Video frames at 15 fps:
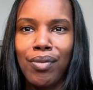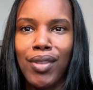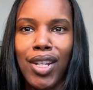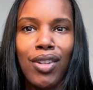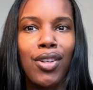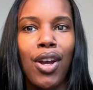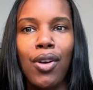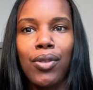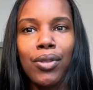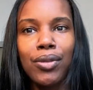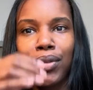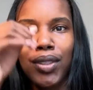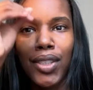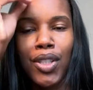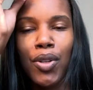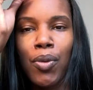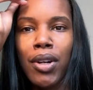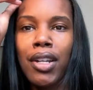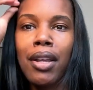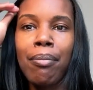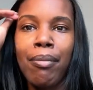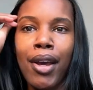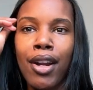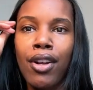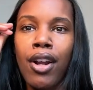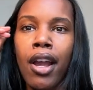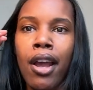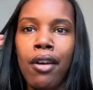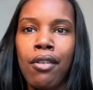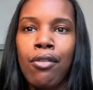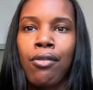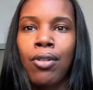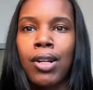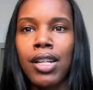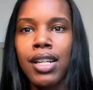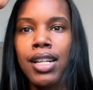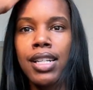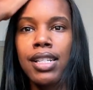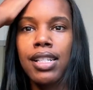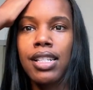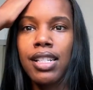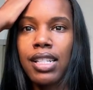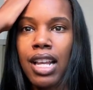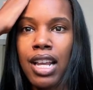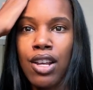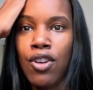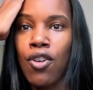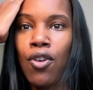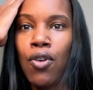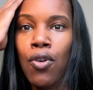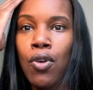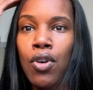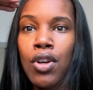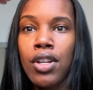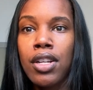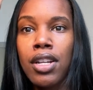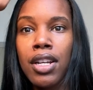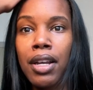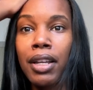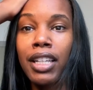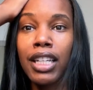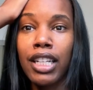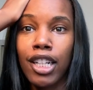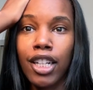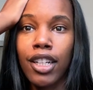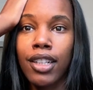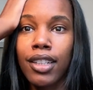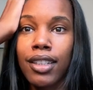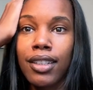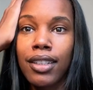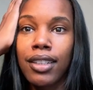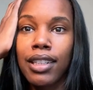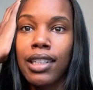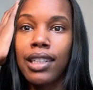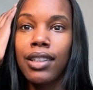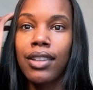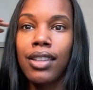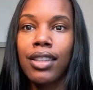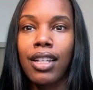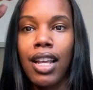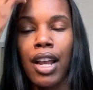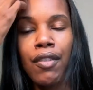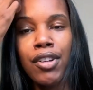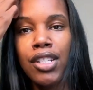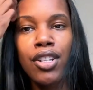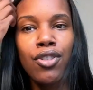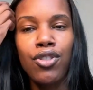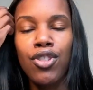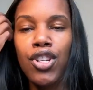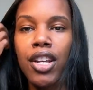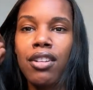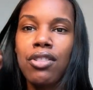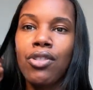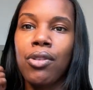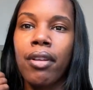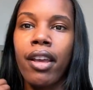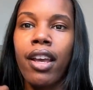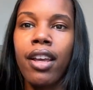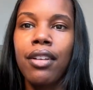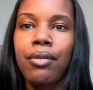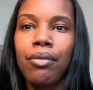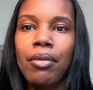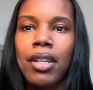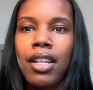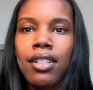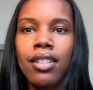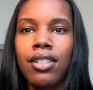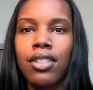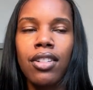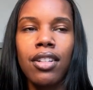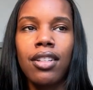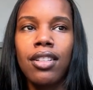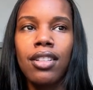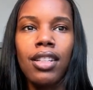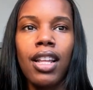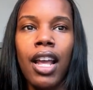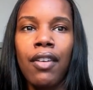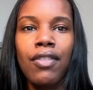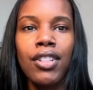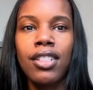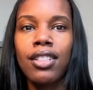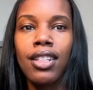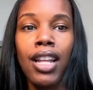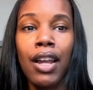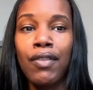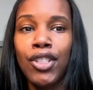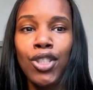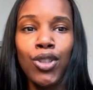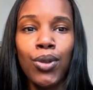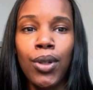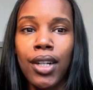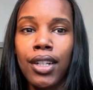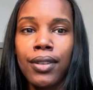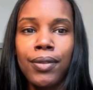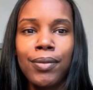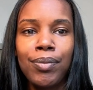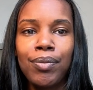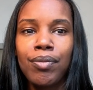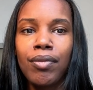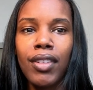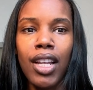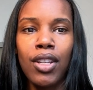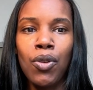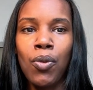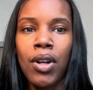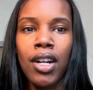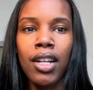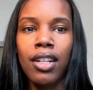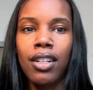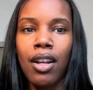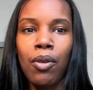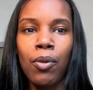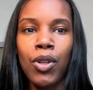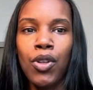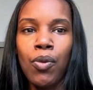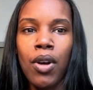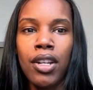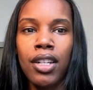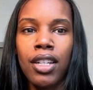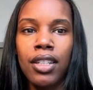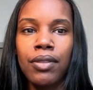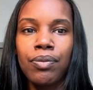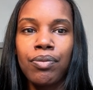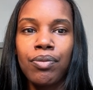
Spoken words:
You don't. You want to get better every single year, every single chance you get, because life is short, and you want to